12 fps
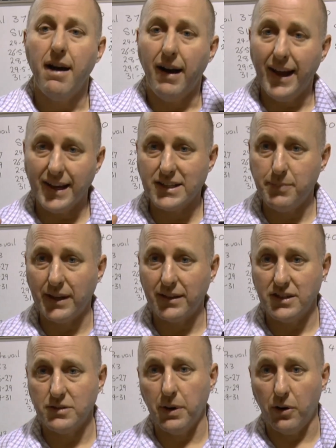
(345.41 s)
I
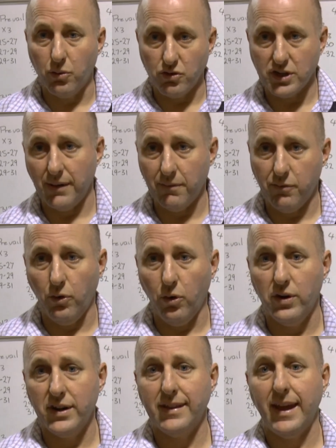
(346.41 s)
expect this bow will jump
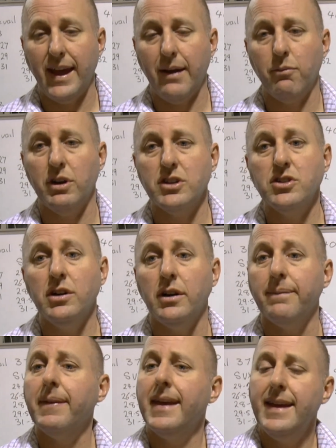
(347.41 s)
forward in the hand when it's
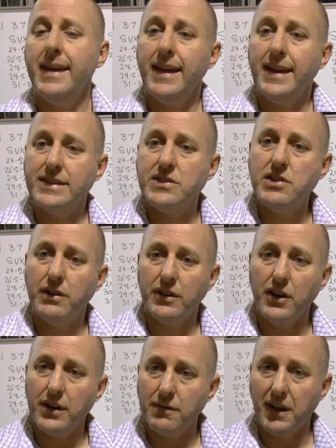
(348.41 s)
shot. It's not
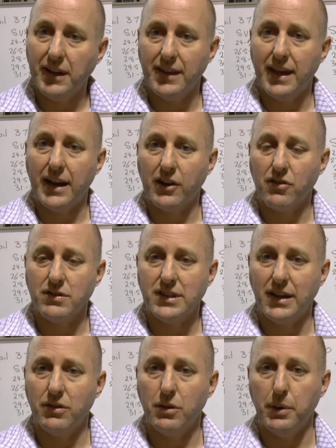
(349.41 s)
going to affect the
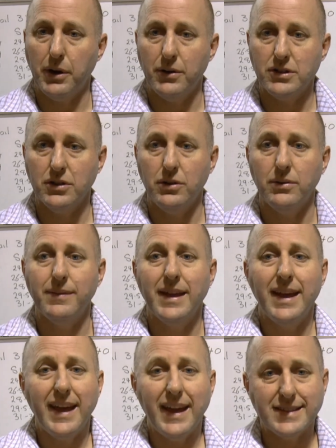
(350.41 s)
accuracy of the bow at all.
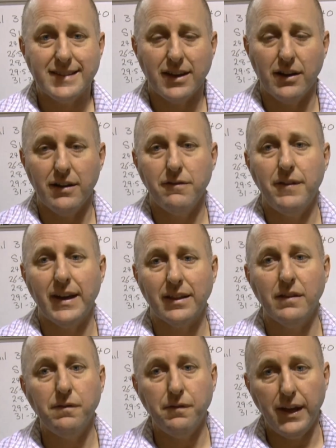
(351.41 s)
It's going to affect
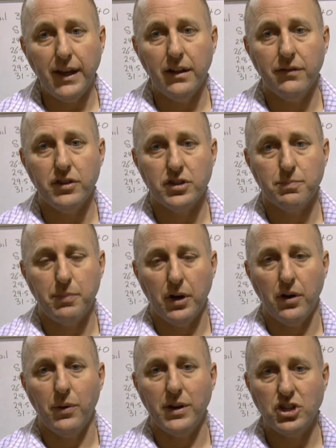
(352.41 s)
the feel of the
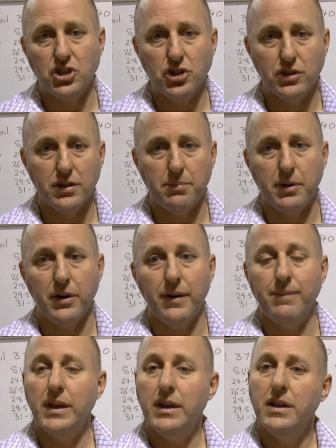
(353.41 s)
bow when you shoot the
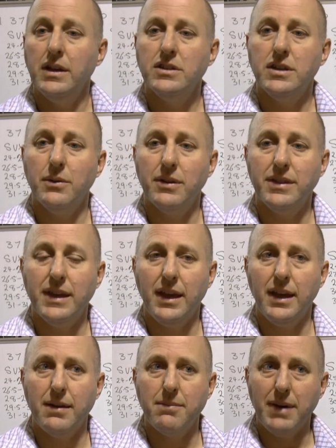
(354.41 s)
bow. So with
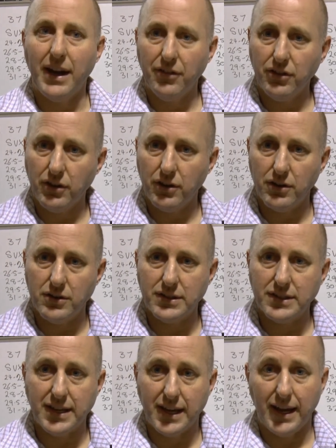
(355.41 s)
the
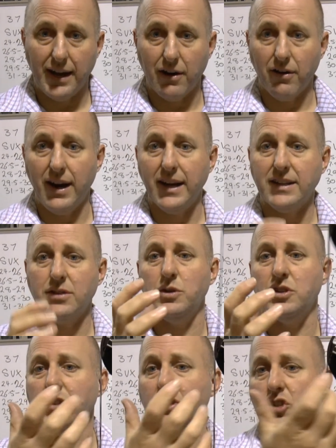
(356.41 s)
Matthews TRX,
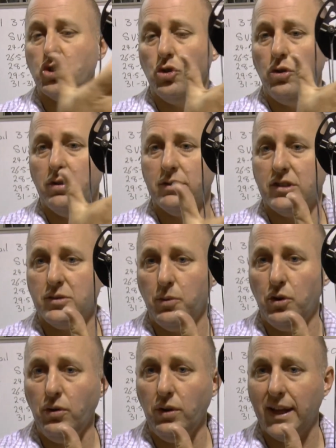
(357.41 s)
which is a short,
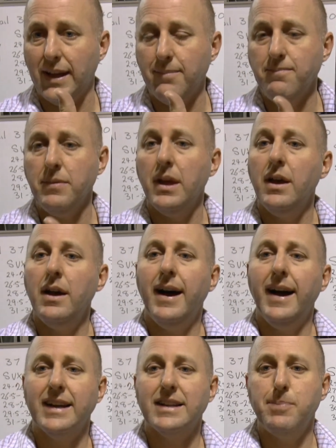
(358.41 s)
small limb,
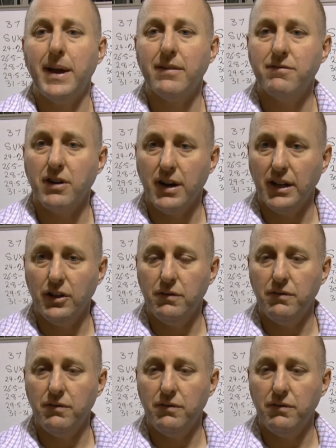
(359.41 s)
I expect very little